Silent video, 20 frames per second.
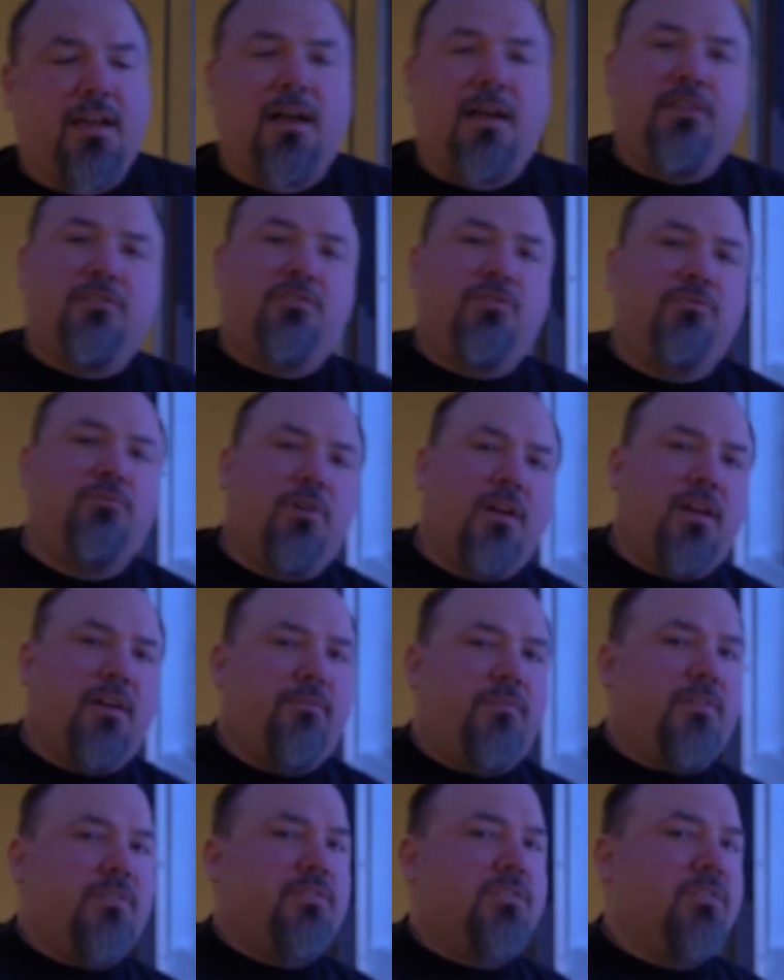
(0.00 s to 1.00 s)
I do
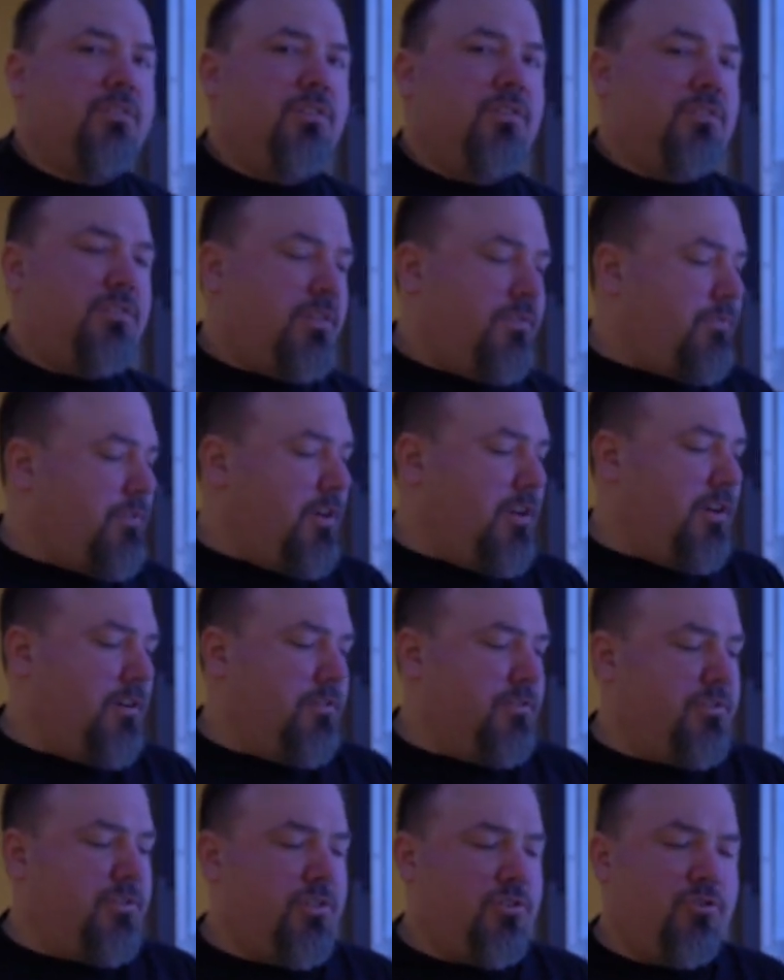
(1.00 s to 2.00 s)
have that's a little different here
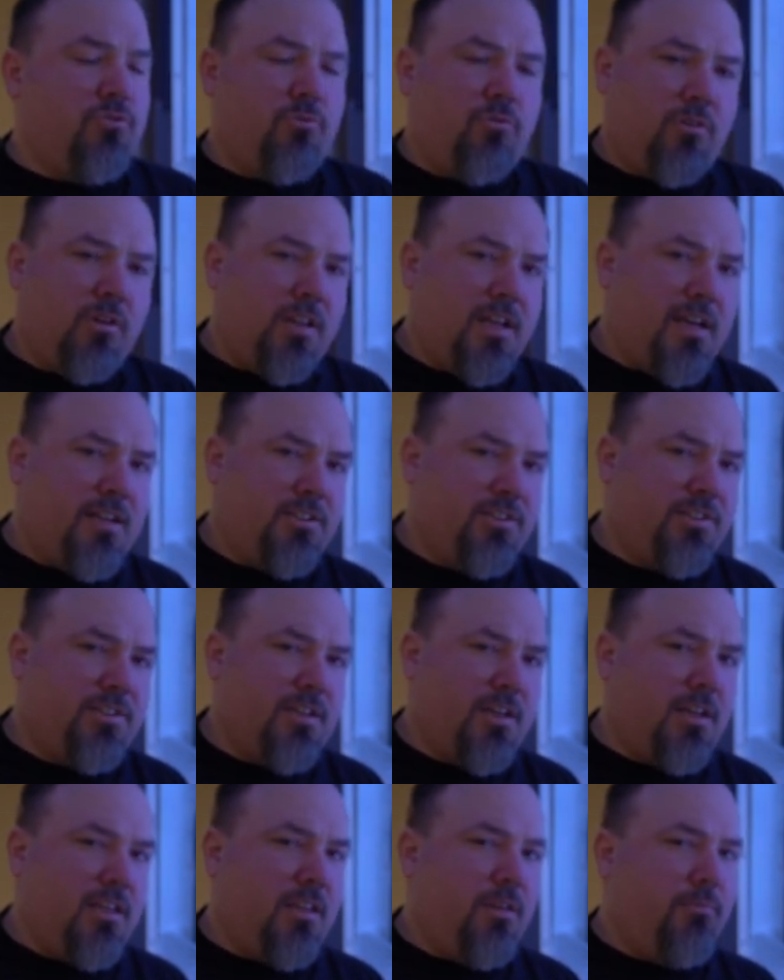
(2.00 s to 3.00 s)
is the door latch
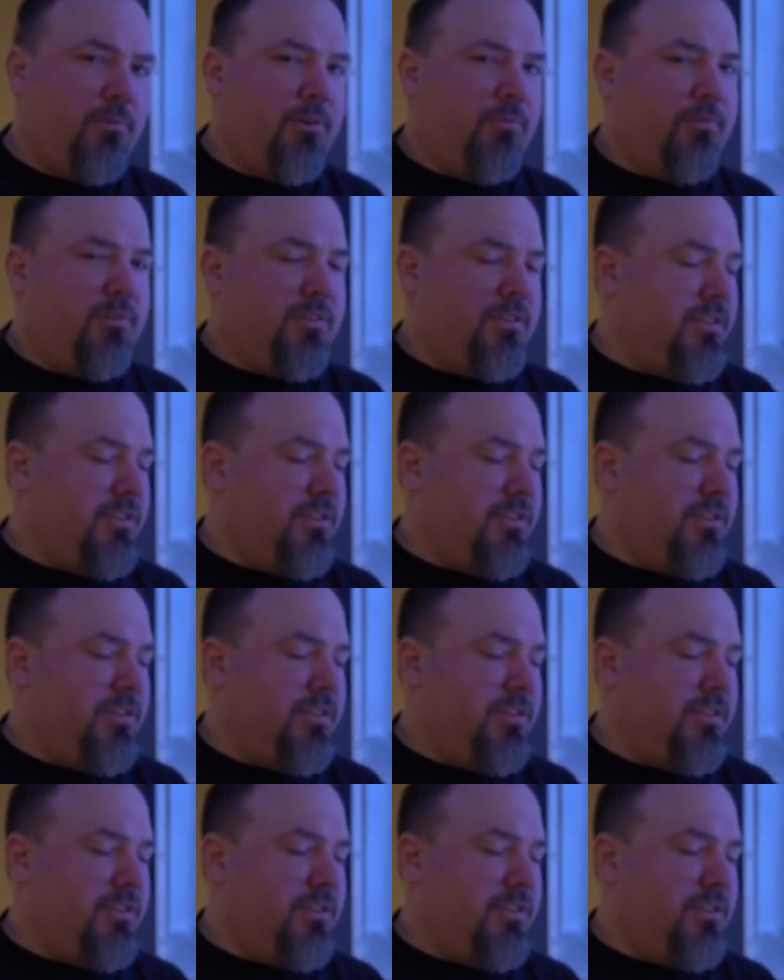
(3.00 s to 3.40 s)
style I went with.